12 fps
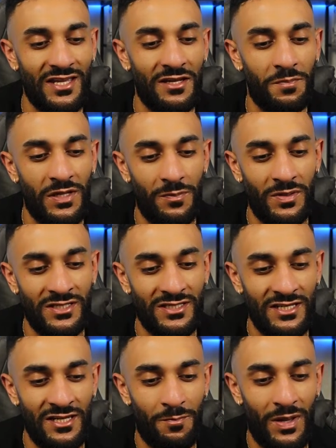in
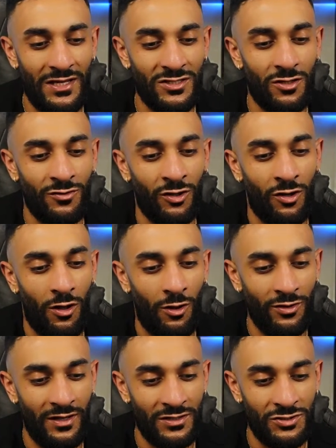PPC based on the
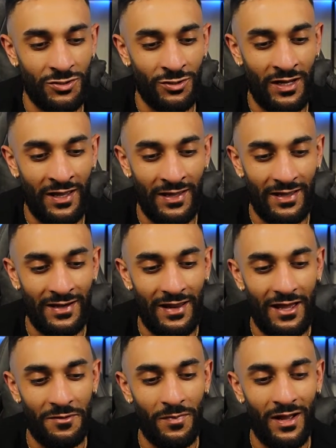call yesterday and
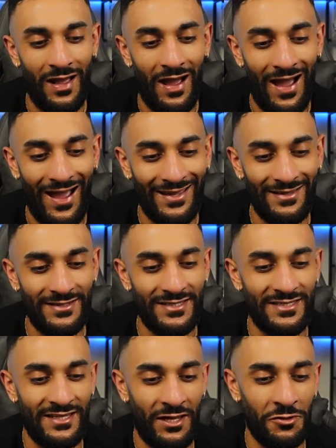had my
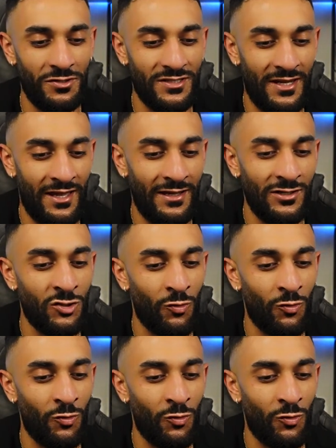highest sales day,